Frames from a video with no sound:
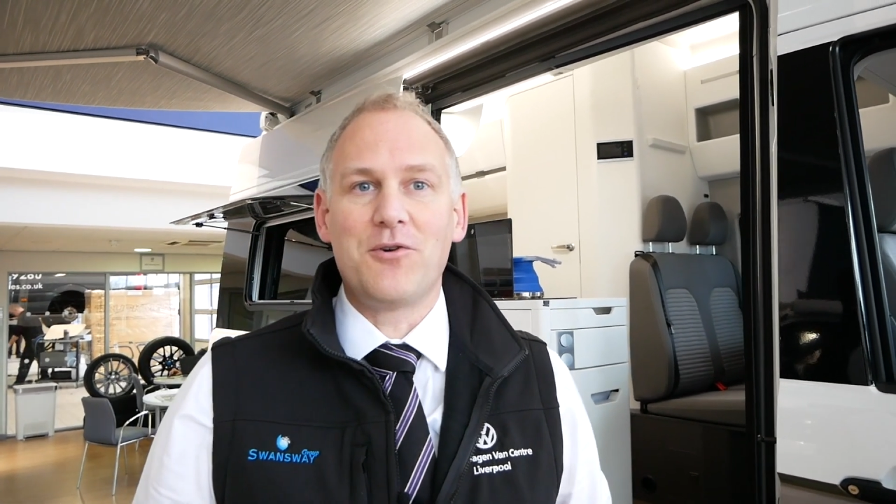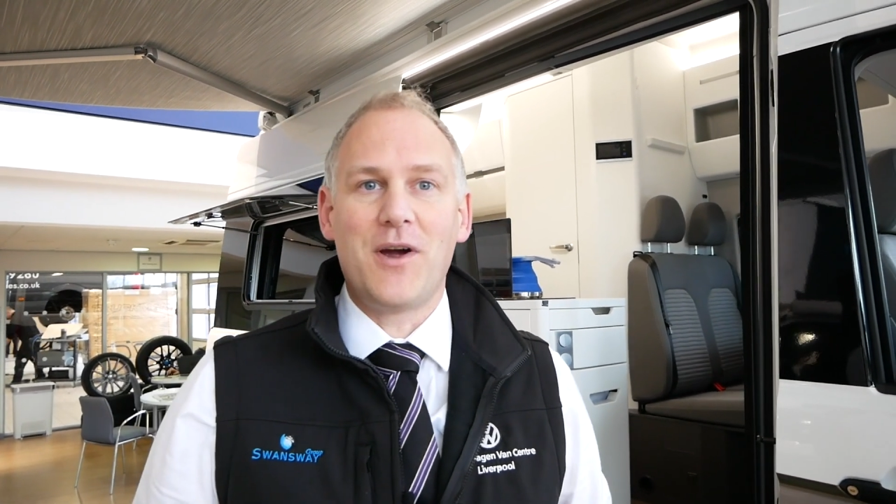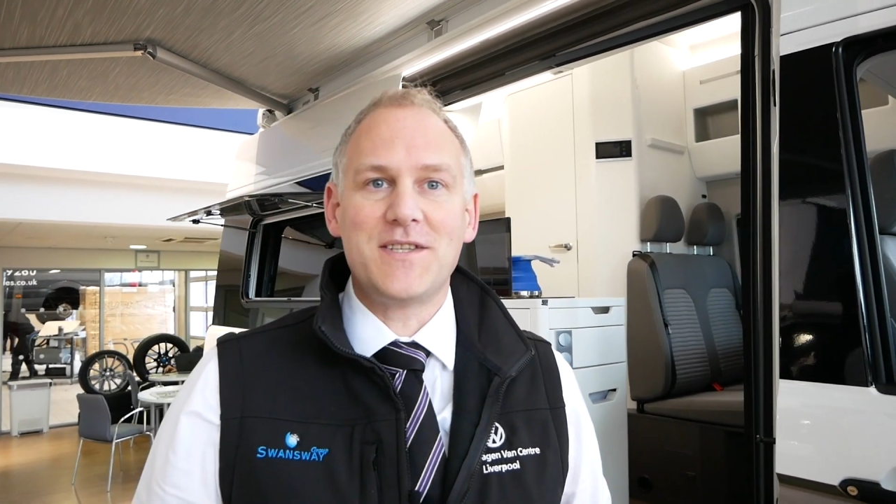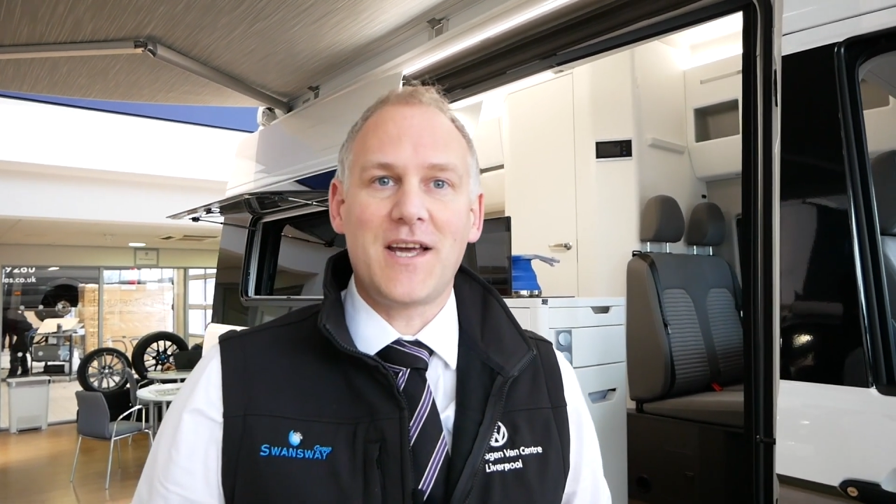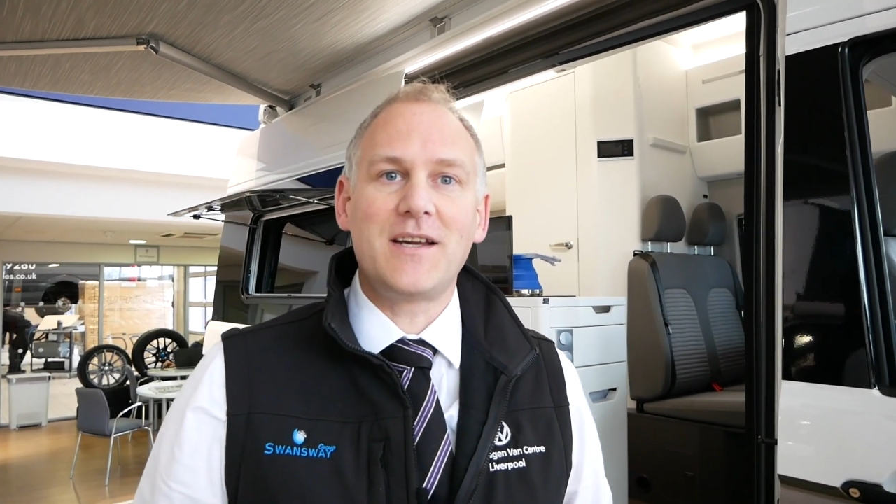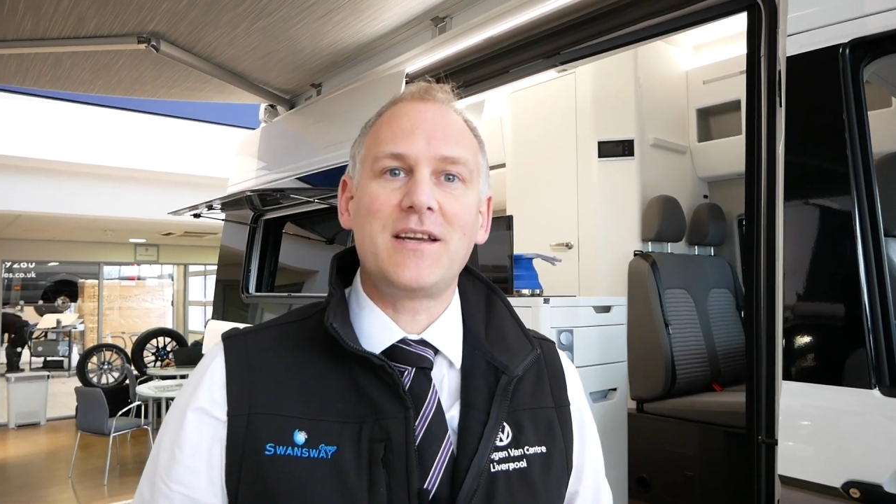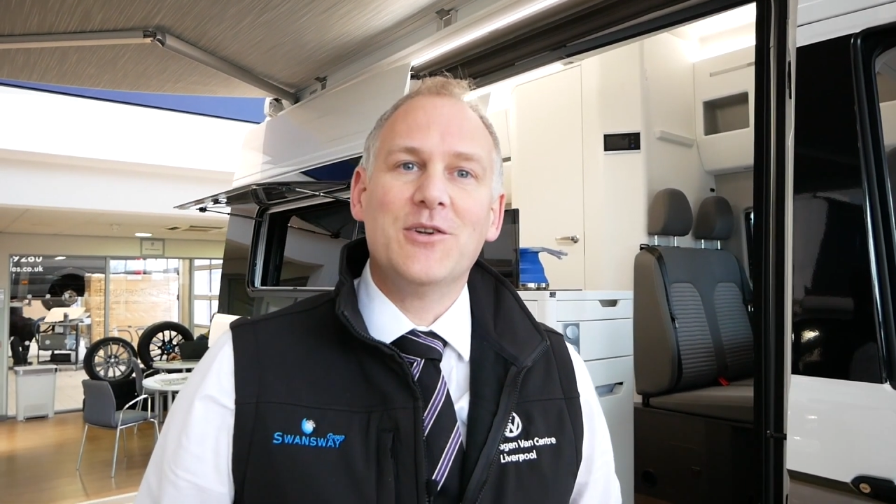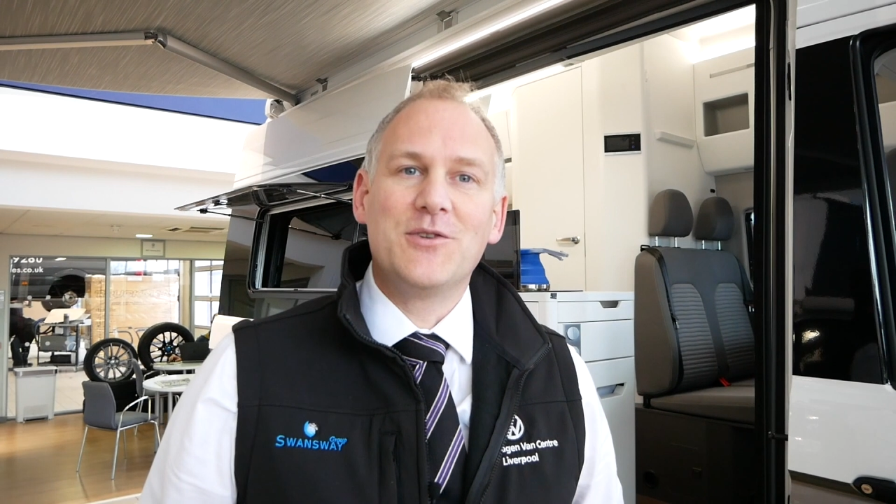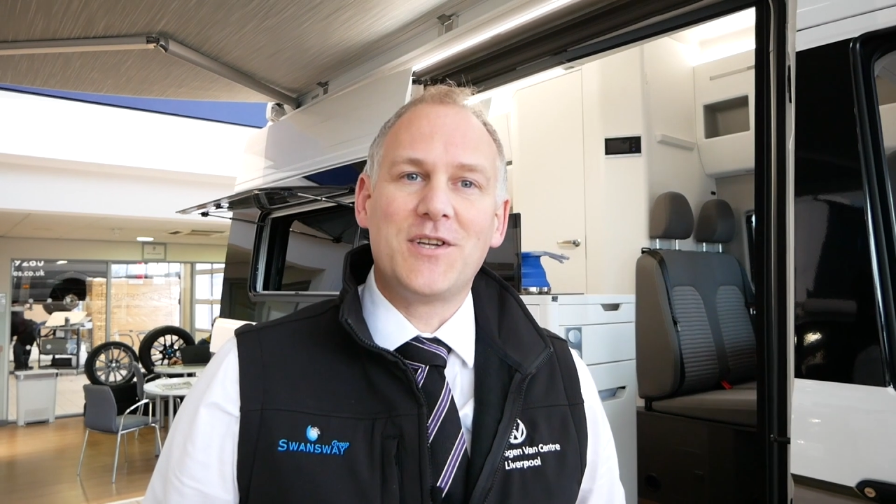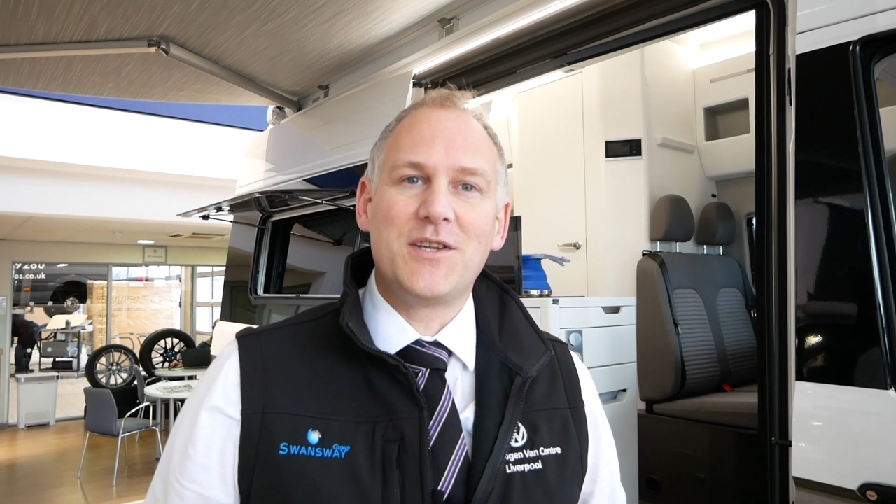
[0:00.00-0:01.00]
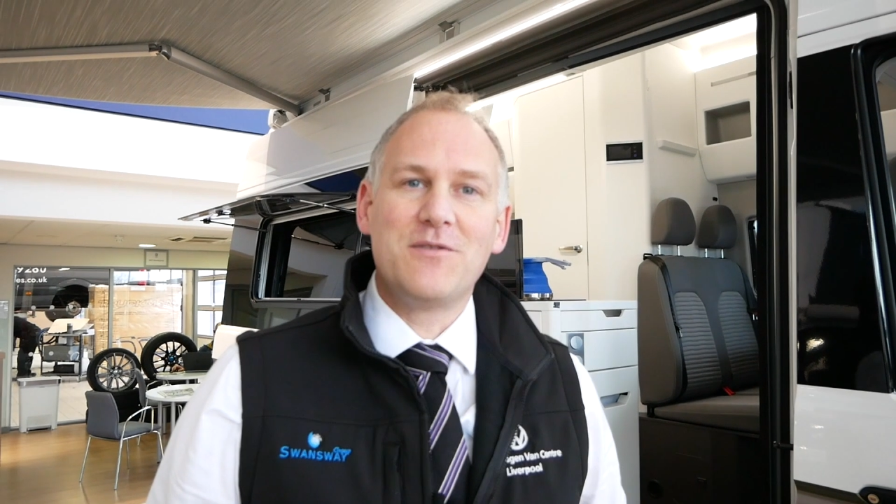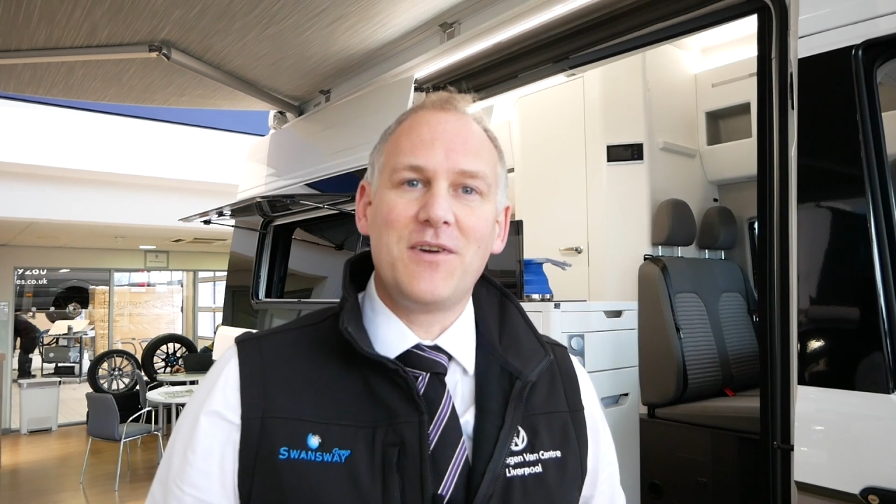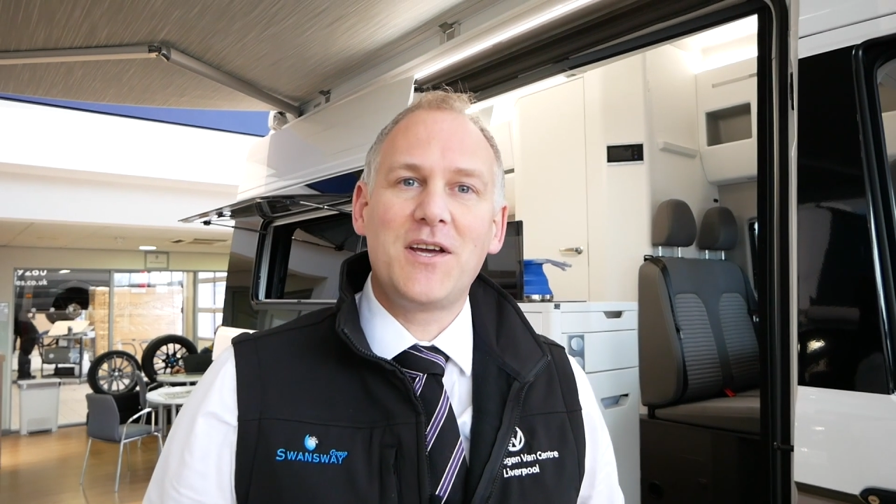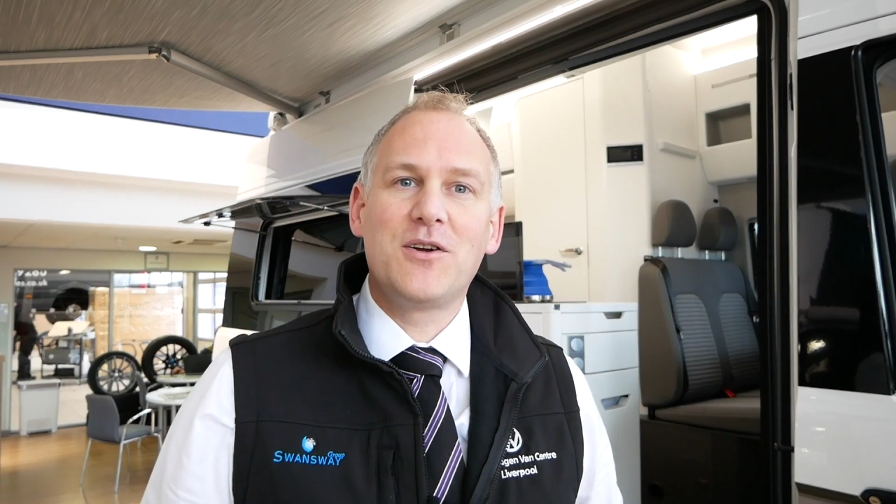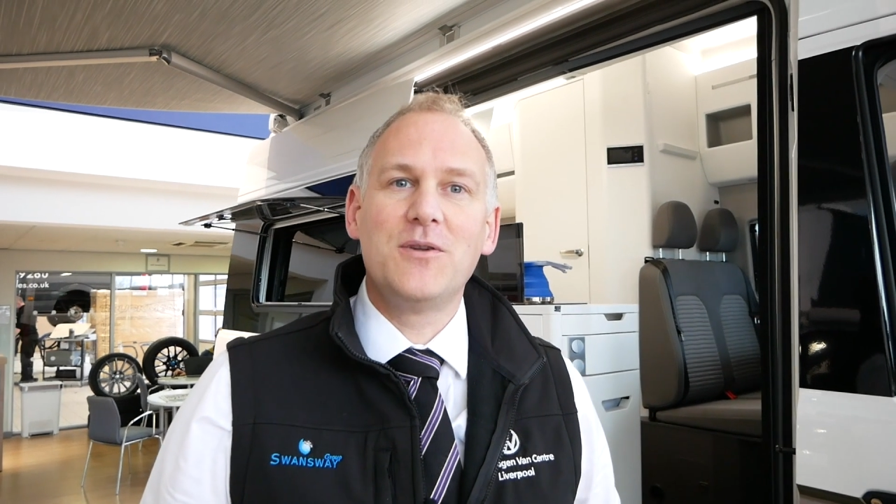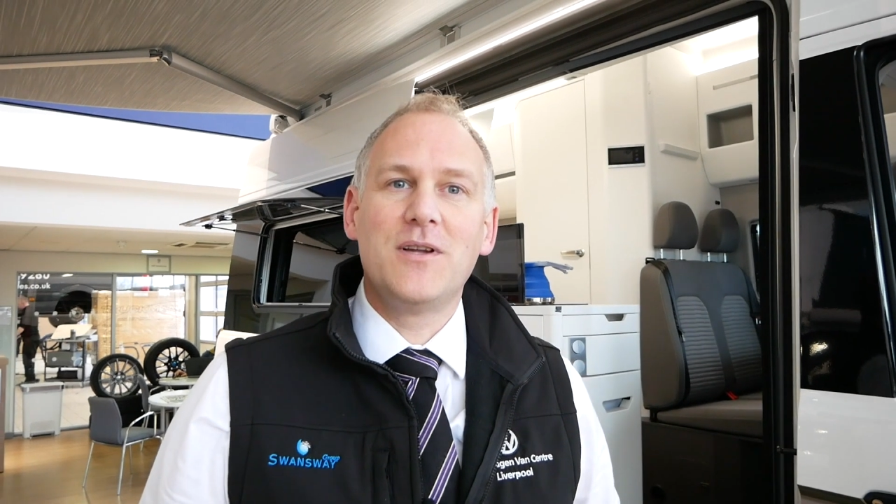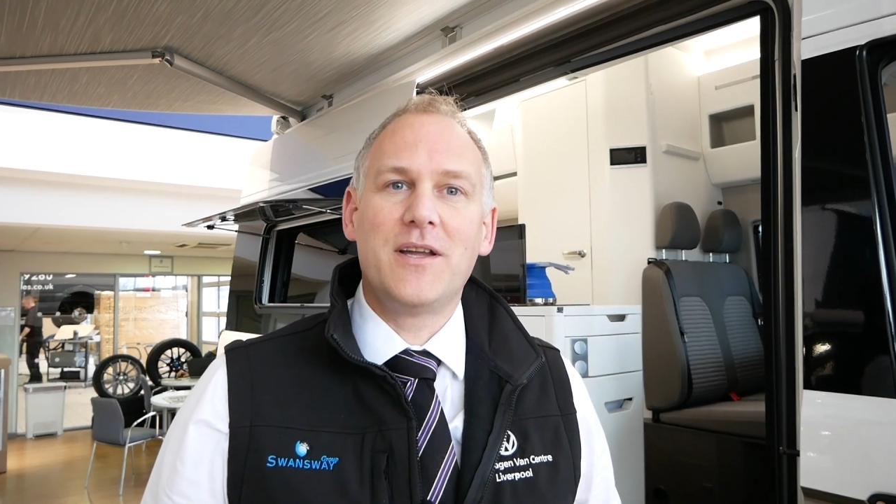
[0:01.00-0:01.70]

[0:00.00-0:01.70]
grey tank underneath the vehicle,